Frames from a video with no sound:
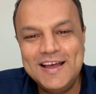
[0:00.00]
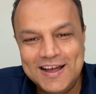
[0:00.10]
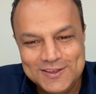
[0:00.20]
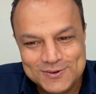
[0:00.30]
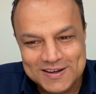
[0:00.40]

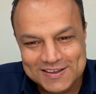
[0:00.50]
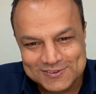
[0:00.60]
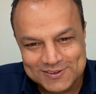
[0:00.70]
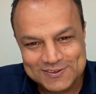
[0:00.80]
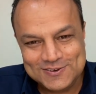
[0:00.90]
Are uh, you clear?
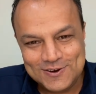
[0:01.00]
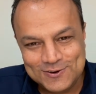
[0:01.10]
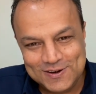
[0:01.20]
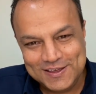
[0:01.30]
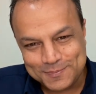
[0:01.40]
So it's not
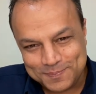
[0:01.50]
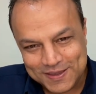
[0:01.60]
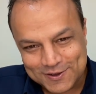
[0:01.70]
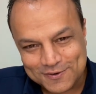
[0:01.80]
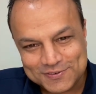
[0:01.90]
only a
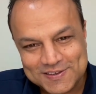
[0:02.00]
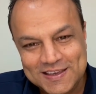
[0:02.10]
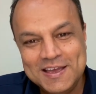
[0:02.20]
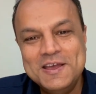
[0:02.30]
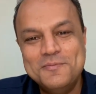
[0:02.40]
peak of
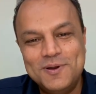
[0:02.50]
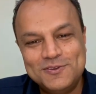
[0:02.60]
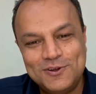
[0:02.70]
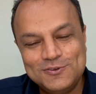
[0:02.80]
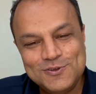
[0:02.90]
C, but it's
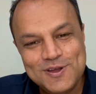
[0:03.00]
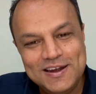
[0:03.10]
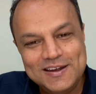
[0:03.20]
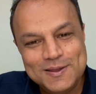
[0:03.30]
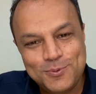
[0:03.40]
also your
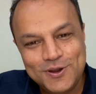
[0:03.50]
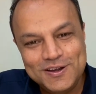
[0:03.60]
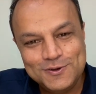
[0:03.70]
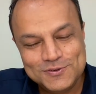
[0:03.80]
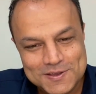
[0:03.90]
entry point
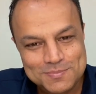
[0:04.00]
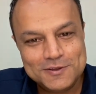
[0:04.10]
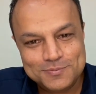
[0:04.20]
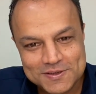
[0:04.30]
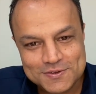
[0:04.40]
into C++
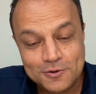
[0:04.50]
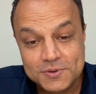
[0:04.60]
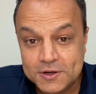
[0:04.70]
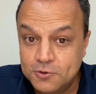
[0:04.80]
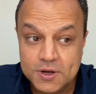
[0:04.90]
and
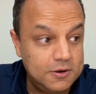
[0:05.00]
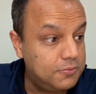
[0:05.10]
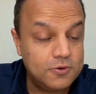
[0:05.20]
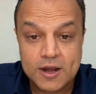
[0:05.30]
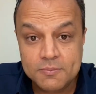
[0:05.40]
object-oriented
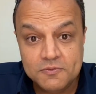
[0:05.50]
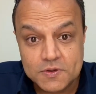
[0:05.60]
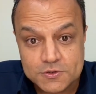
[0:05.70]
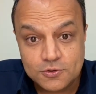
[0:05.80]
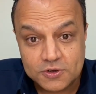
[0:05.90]
programming,
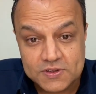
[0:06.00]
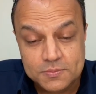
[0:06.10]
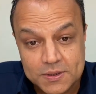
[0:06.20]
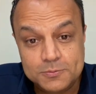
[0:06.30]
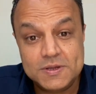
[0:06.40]
which is what C++
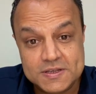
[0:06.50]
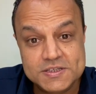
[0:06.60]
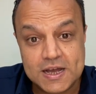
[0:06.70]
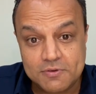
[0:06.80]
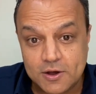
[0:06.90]
and
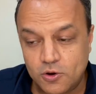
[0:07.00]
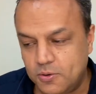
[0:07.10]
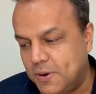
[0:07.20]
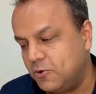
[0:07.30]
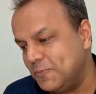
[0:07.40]
Java all
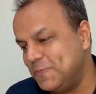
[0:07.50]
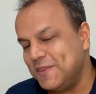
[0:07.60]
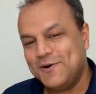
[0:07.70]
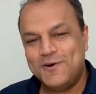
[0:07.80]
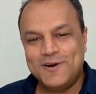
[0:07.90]
about.
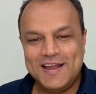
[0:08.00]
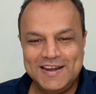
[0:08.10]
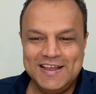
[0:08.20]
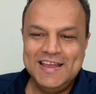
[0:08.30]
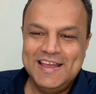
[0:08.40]
All
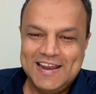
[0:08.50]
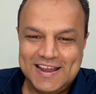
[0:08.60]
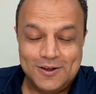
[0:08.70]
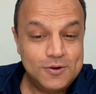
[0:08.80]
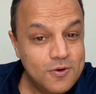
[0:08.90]
right?
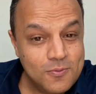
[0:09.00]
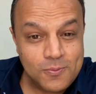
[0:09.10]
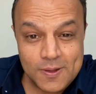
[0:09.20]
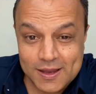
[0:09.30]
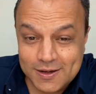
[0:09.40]
Now, don't
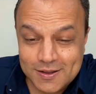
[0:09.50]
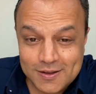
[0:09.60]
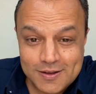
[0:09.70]
wait.